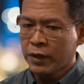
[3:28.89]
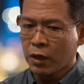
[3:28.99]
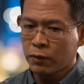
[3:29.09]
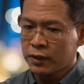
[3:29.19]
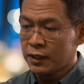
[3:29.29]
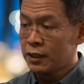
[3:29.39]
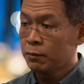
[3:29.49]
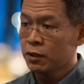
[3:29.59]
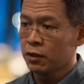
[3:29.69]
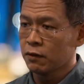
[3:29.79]
And with the
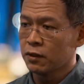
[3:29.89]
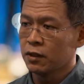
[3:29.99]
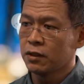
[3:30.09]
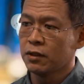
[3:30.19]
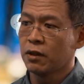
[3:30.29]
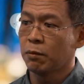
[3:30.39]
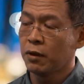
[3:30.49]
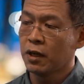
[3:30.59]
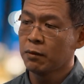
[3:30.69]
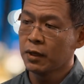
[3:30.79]
SIM services, they're
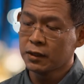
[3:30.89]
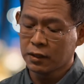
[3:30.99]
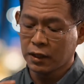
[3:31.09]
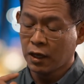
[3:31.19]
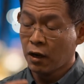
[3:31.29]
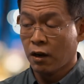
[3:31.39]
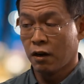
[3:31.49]
applying basically